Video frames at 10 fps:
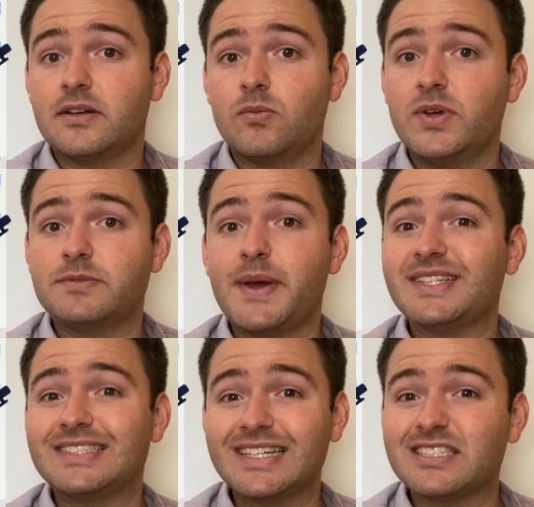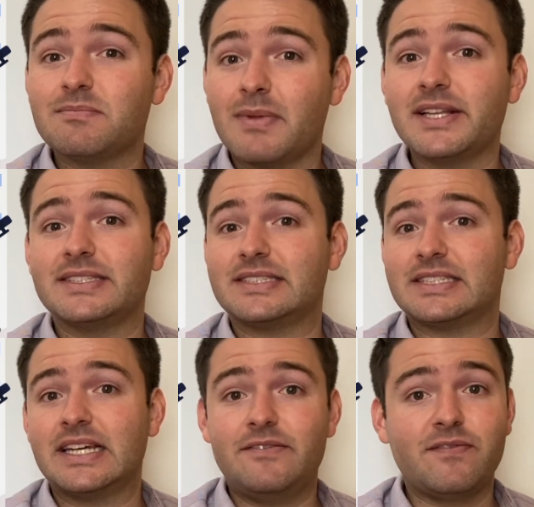We spent 6 months
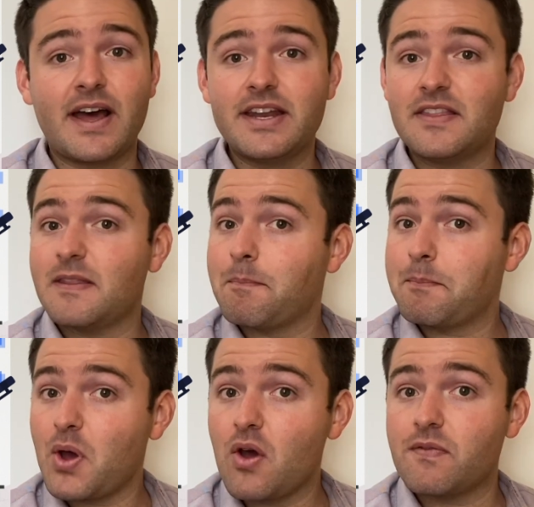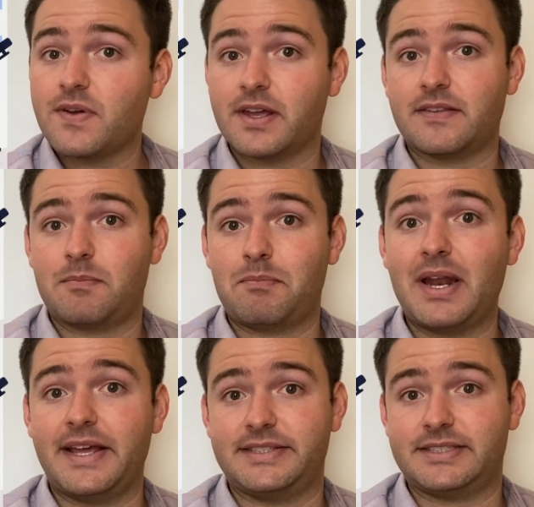finding the perfect
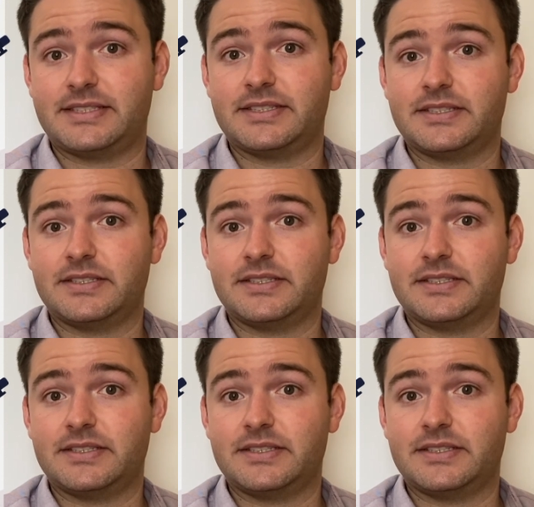place.